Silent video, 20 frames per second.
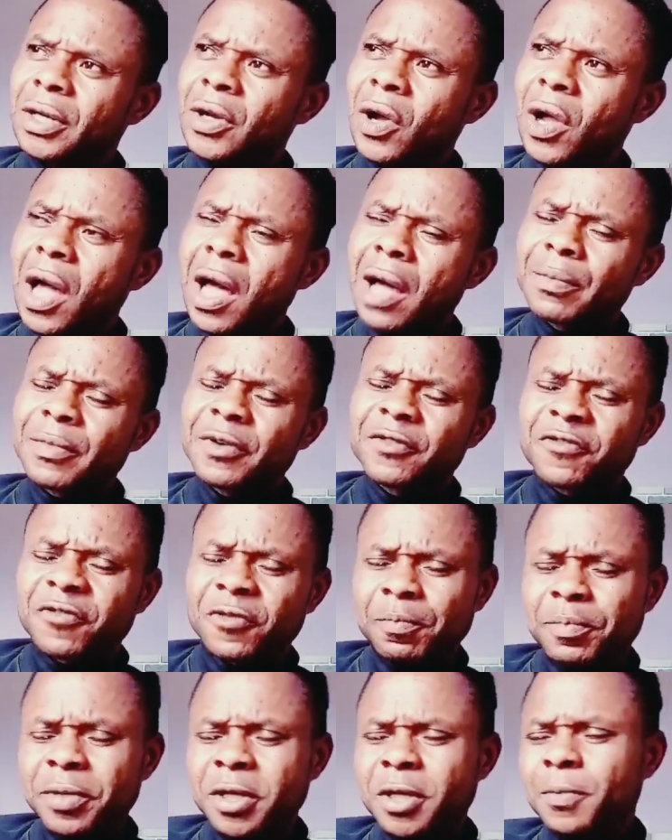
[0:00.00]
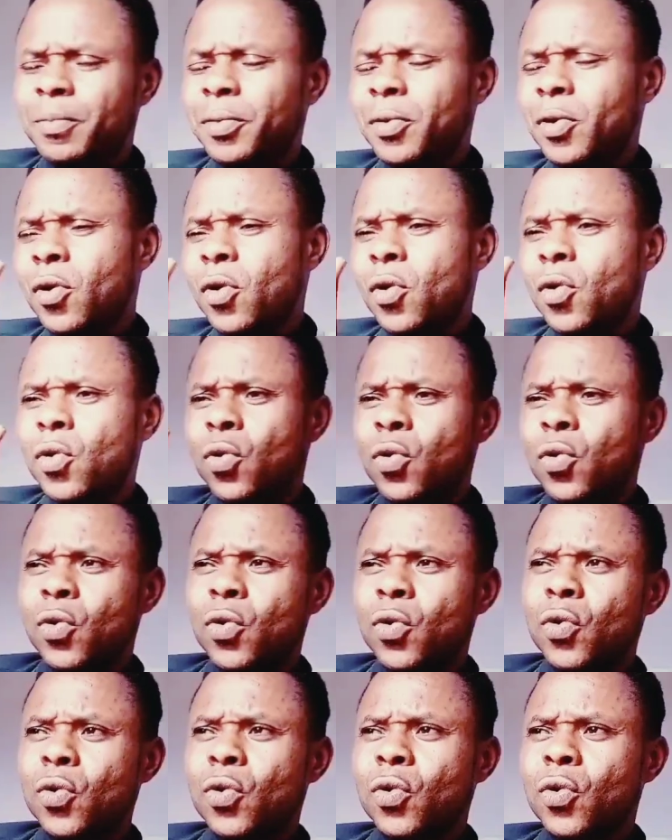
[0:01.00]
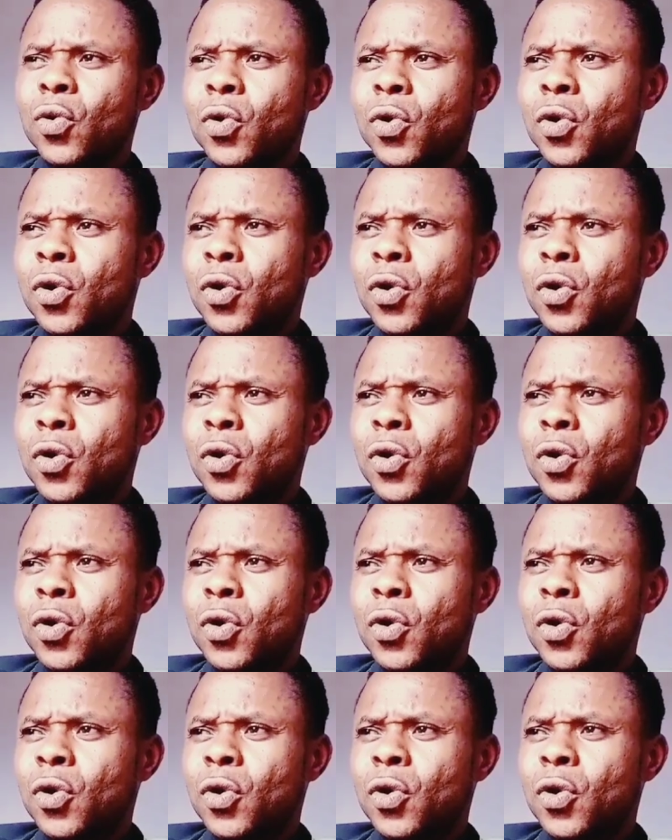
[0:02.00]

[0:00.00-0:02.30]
coming from people who